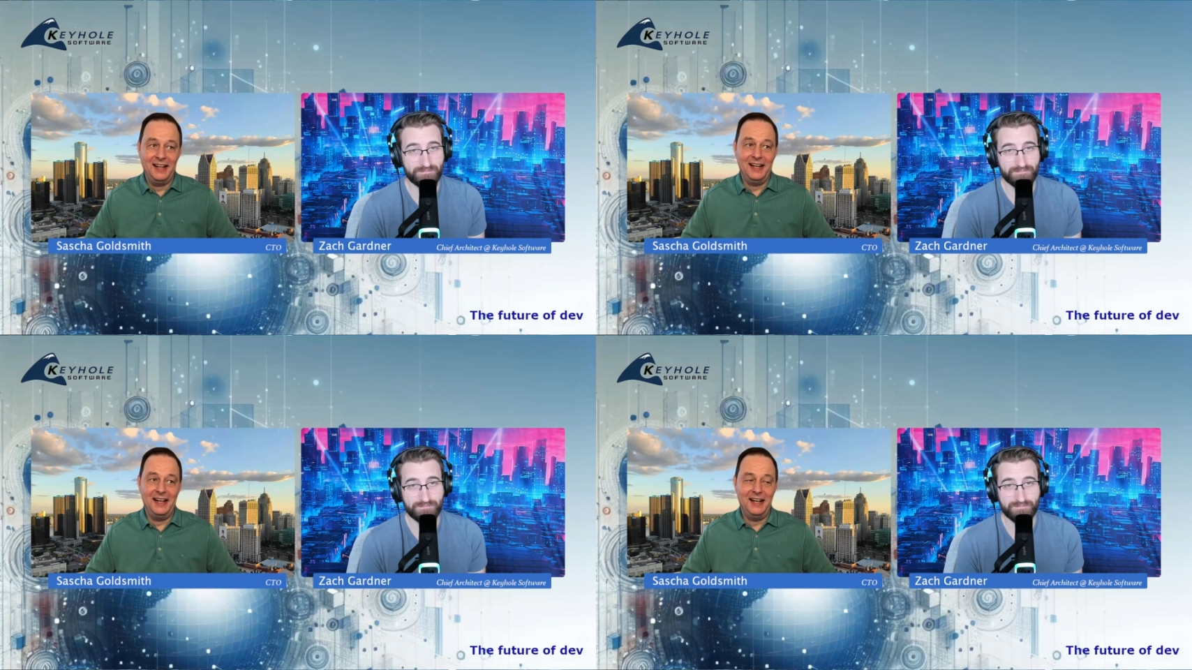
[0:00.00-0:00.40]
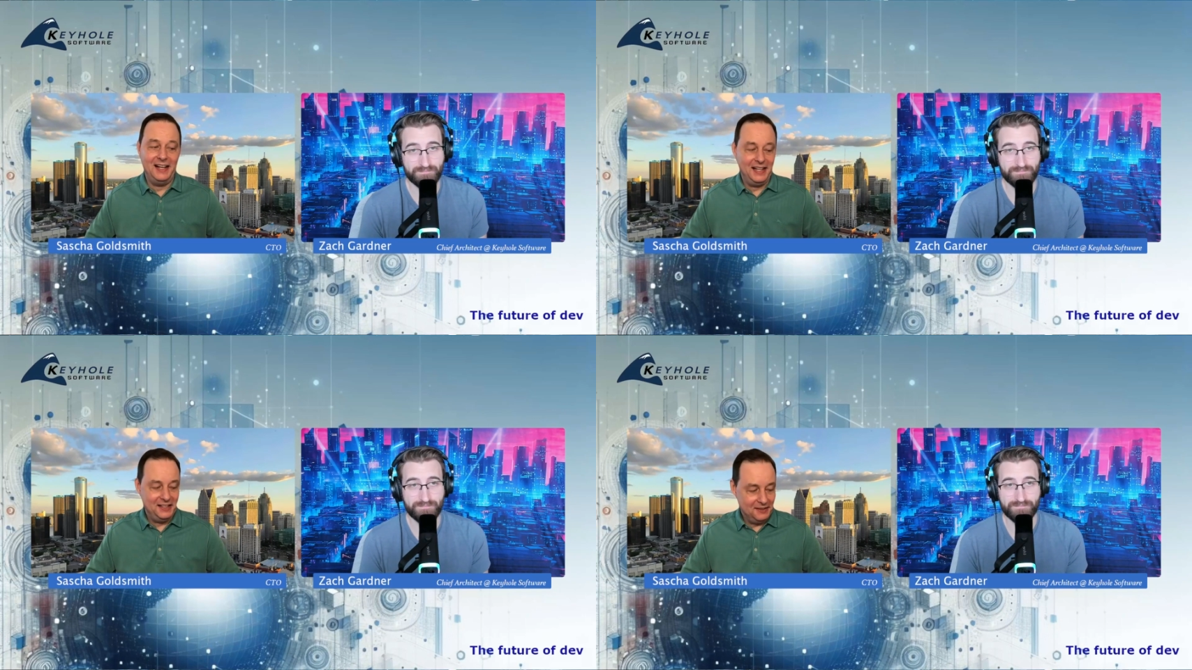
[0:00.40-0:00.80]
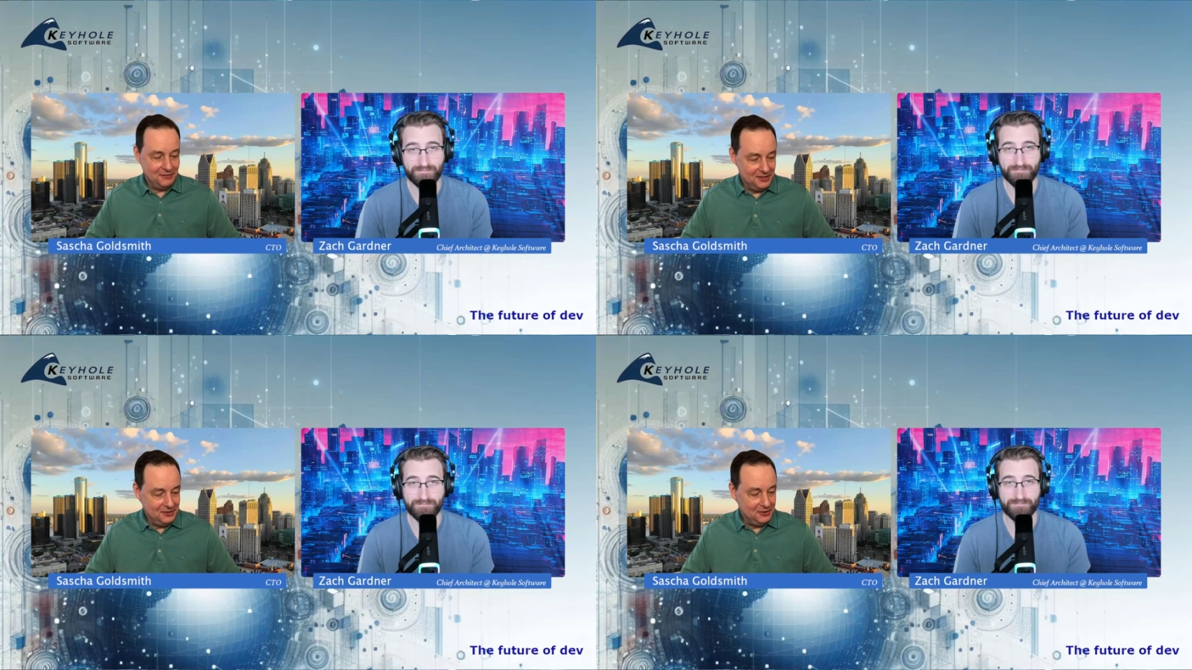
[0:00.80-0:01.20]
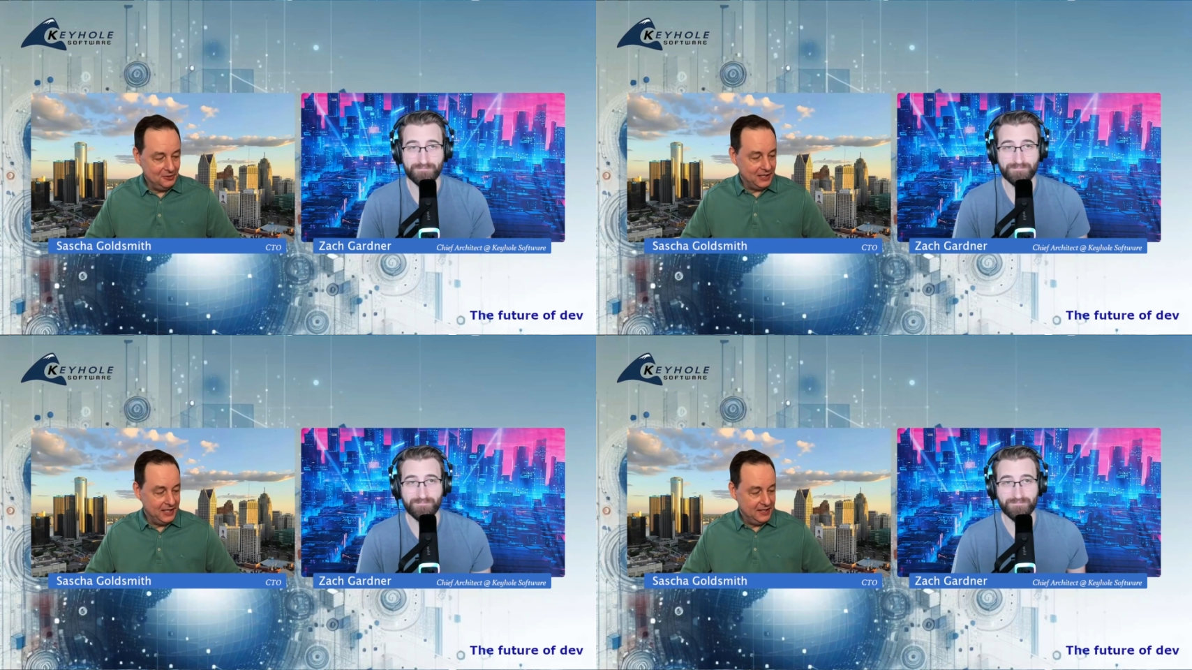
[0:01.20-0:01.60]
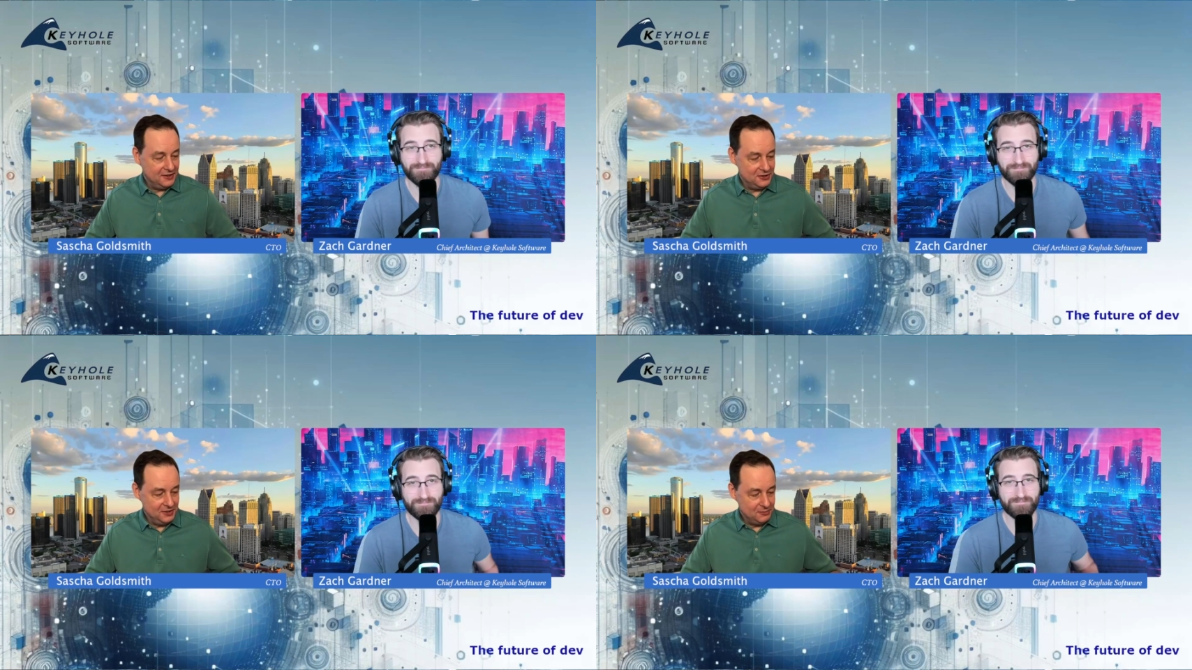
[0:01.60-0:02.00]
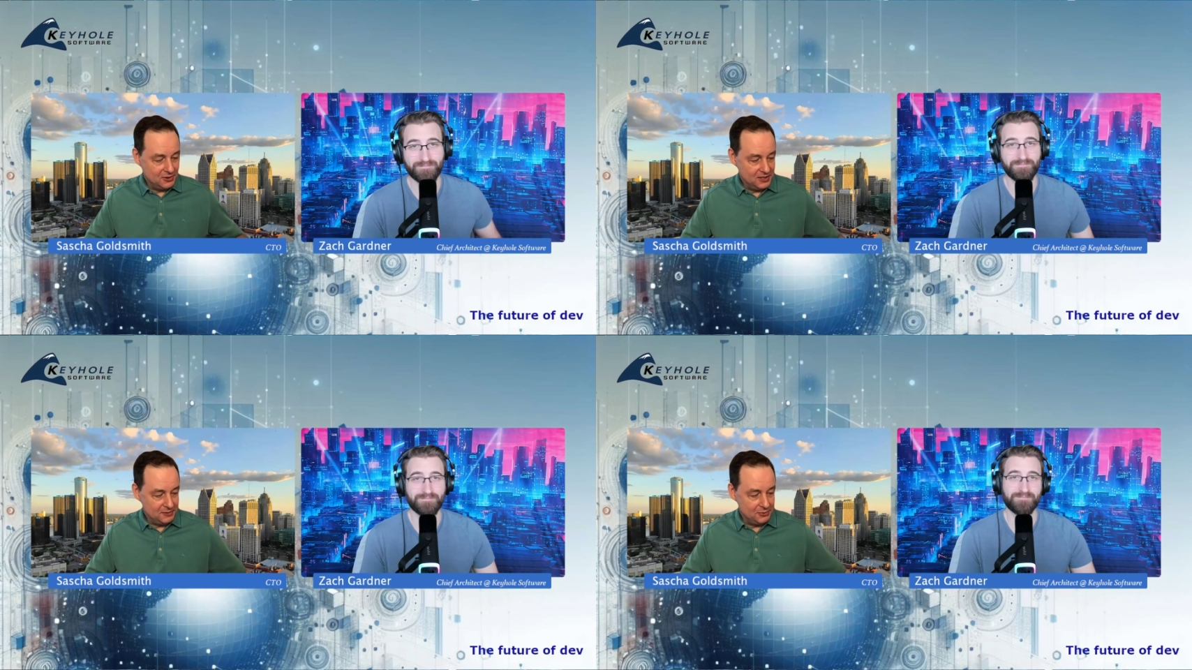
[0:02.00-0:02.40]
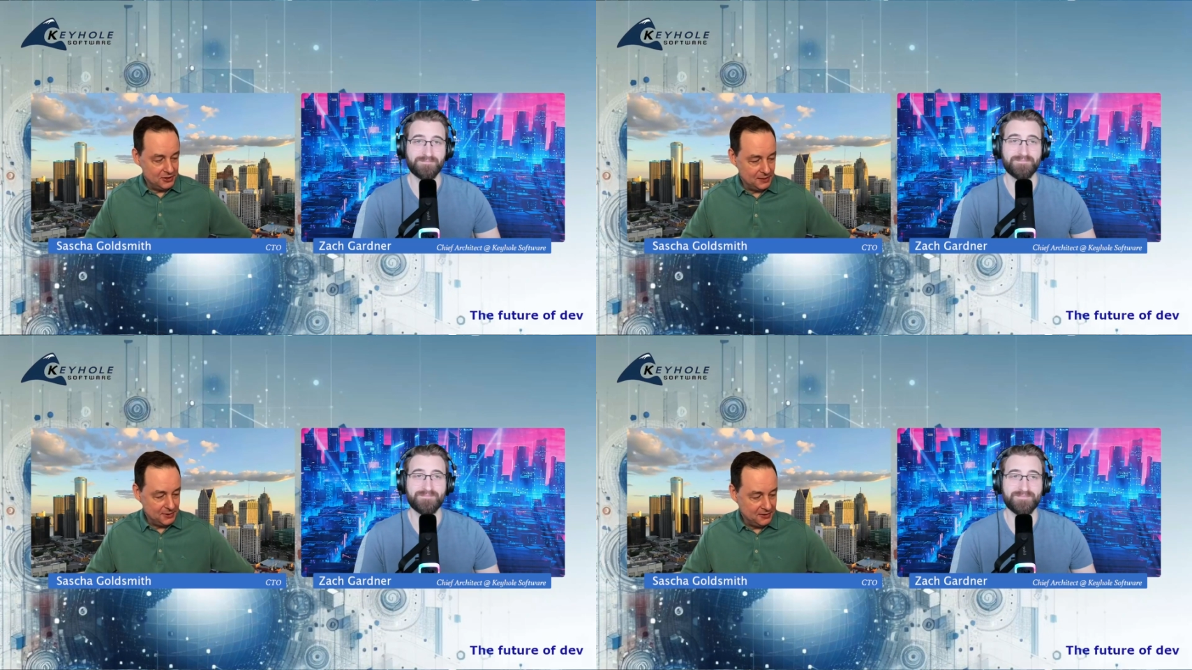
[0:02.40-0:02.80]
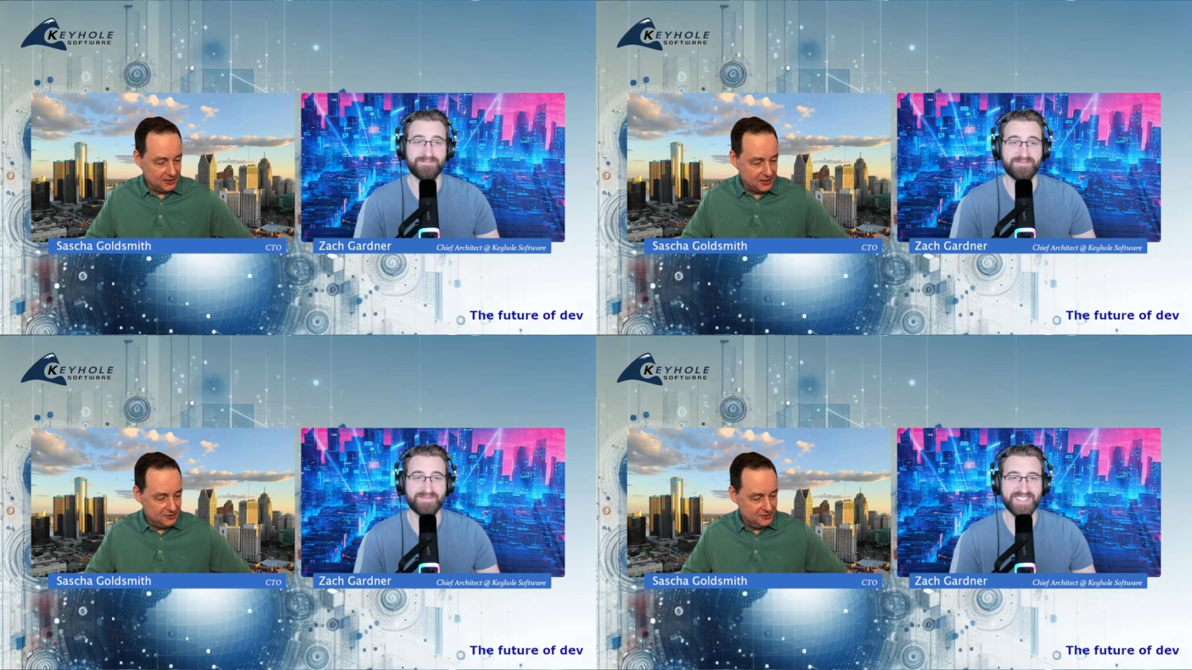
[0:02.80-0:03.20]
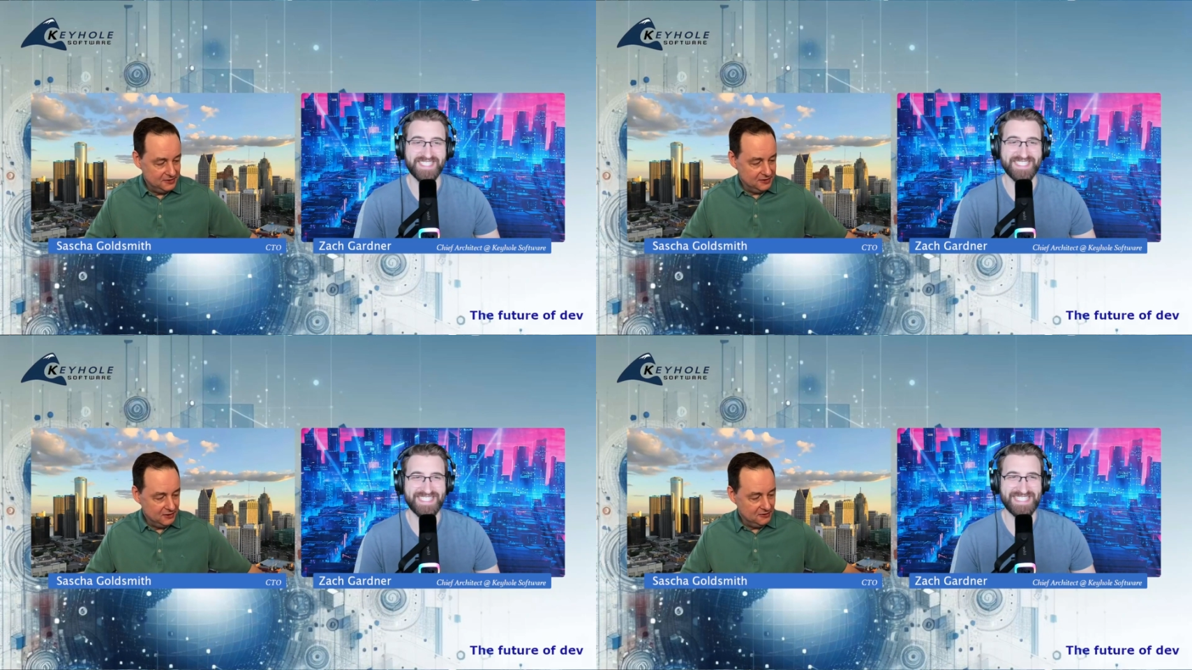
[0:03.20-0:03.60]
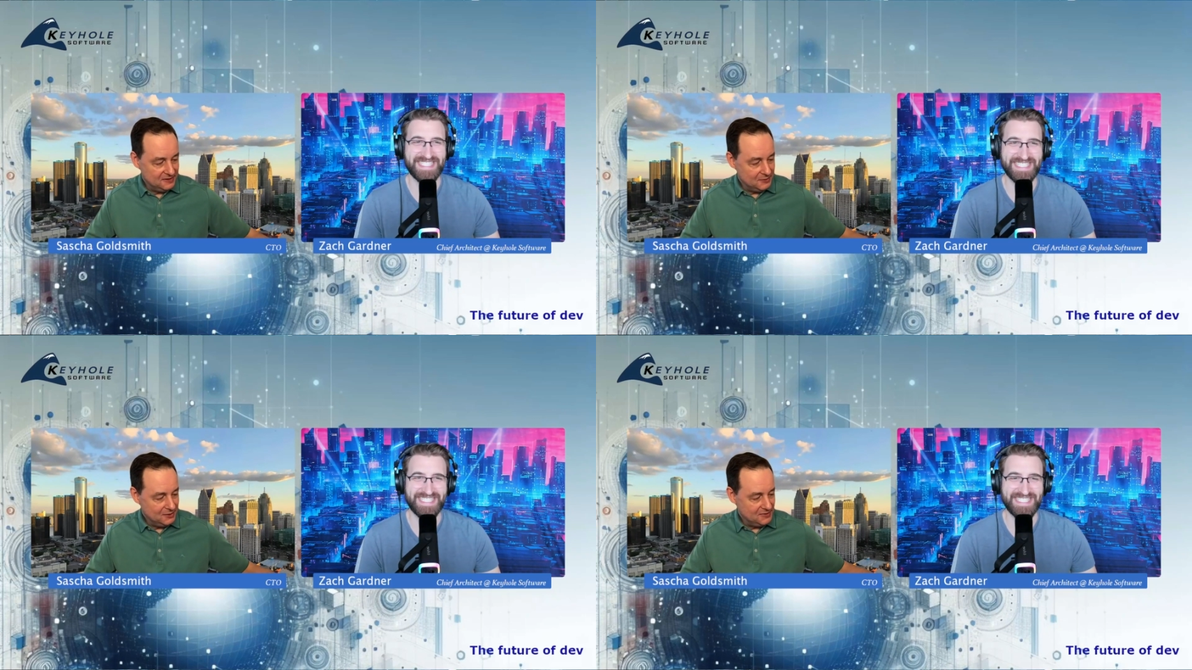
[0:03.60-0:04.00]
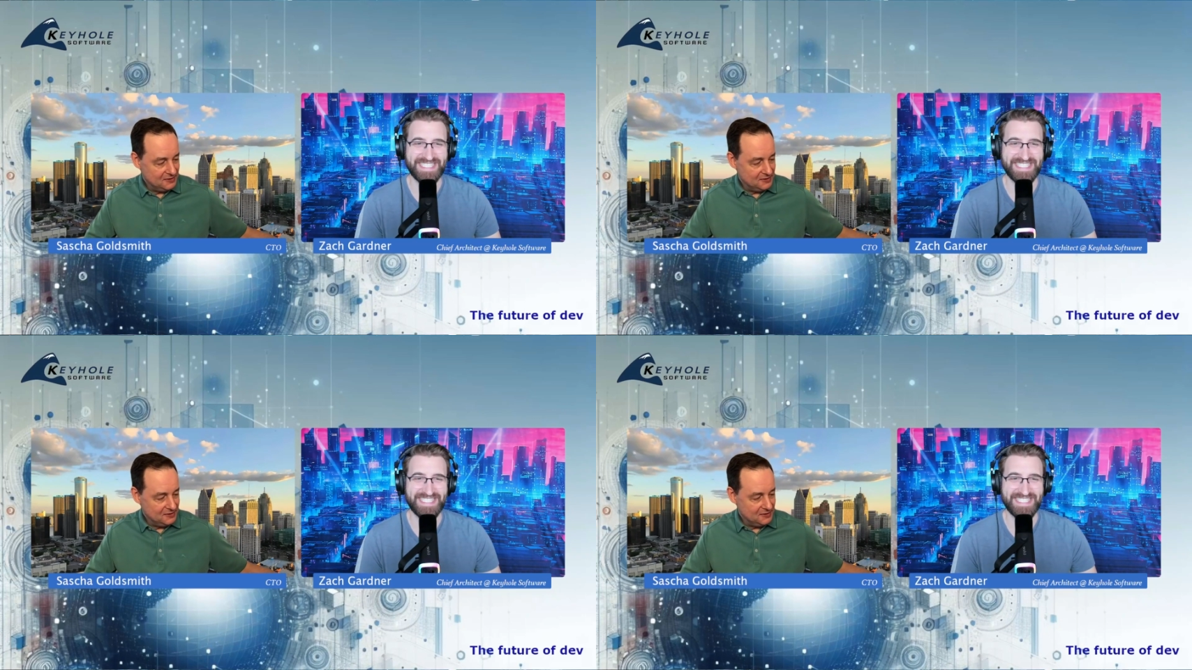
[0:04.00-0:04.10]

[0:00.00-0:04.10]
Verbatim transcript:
Speaker 1: Uh, I definitely do. I actually brought a prop here, and I know sometimes